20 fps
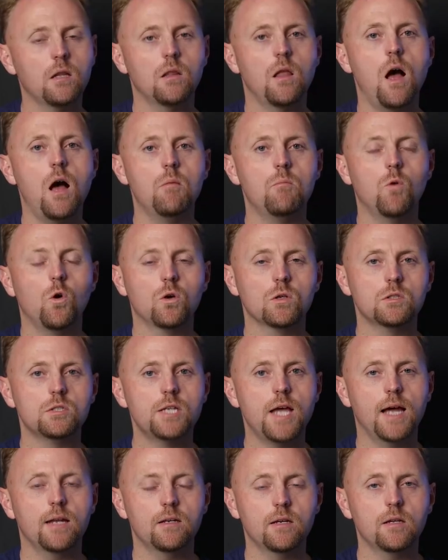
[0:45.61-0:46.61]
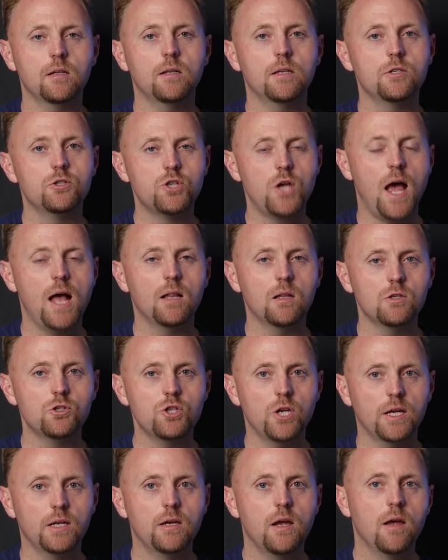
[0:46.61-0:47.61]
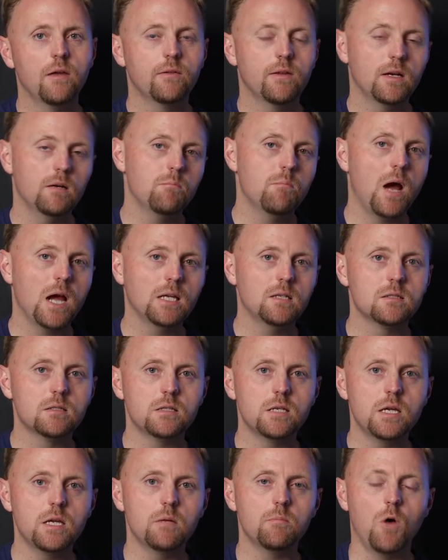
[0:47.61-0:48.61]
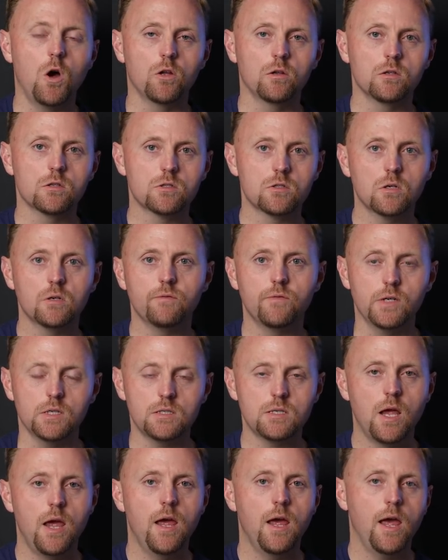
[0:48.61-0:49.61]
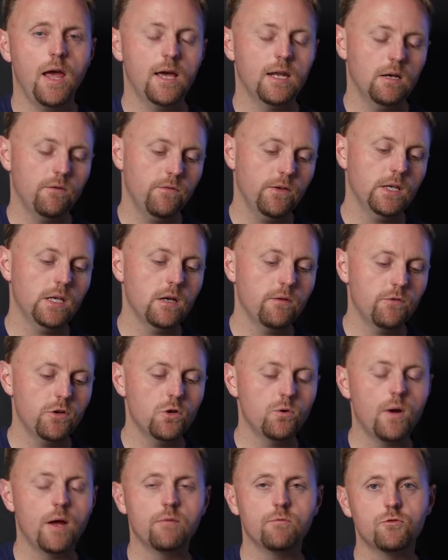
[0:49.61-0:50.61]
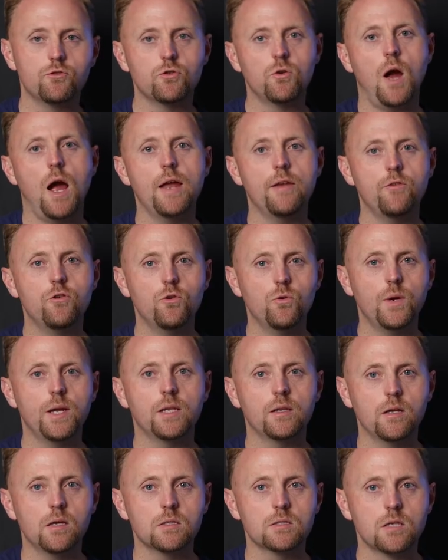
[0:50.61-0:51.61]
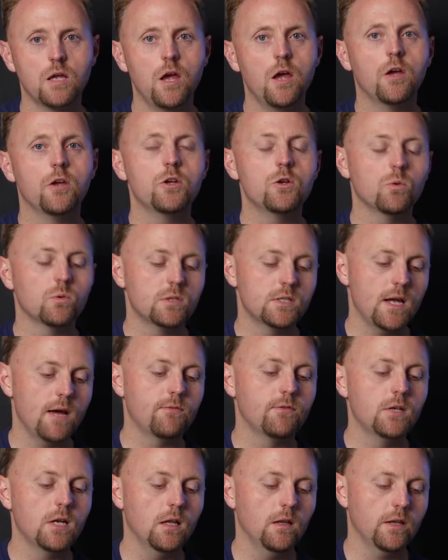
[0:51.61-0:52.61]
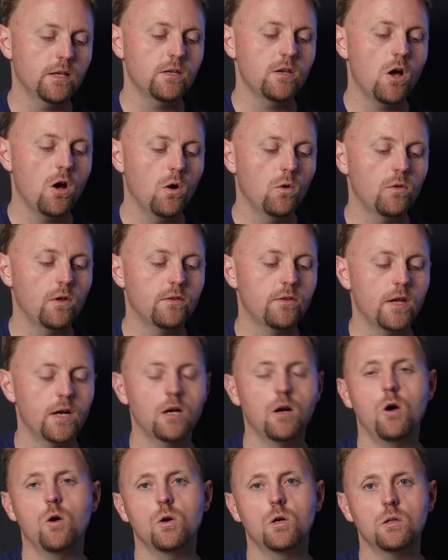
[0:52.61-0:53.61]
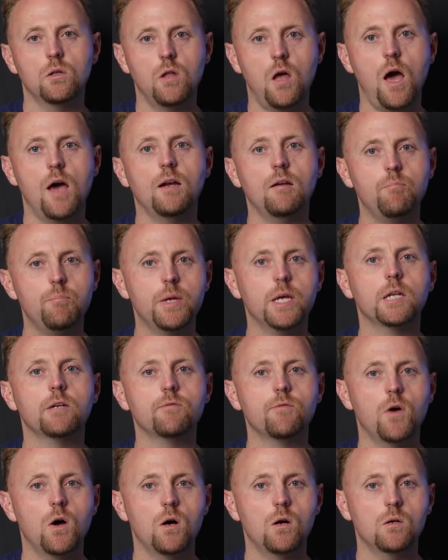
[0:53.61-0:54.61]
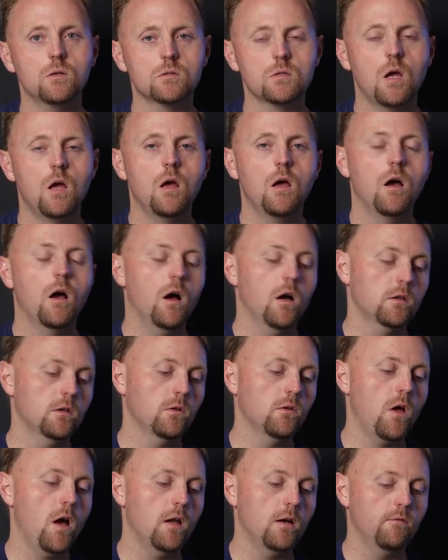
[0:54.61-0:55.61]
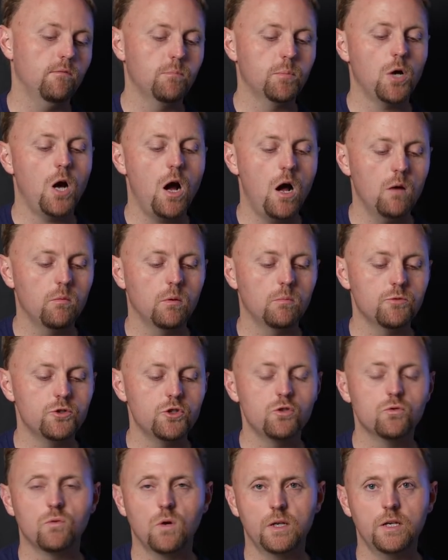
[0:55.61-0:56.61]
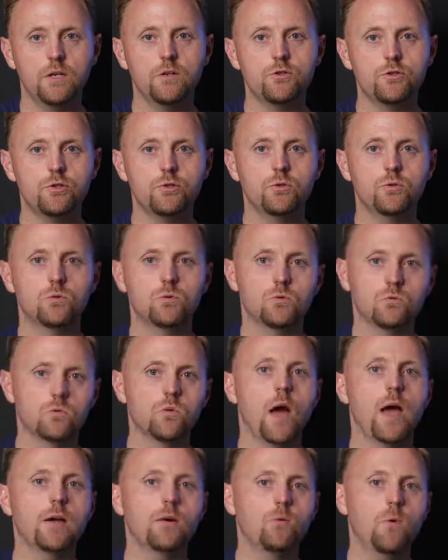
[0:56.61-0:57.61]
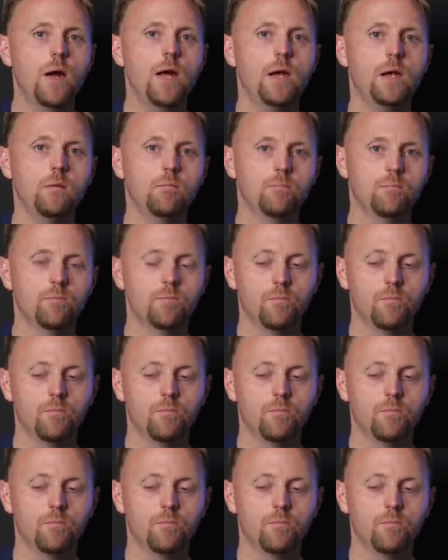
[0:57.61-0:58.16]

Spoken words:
a lot more technically challenging than it might seem on the surface. And if any of you have tried doing this, you'll definitely know that there are a lot of pitfalls and a lot of problems you run into right away.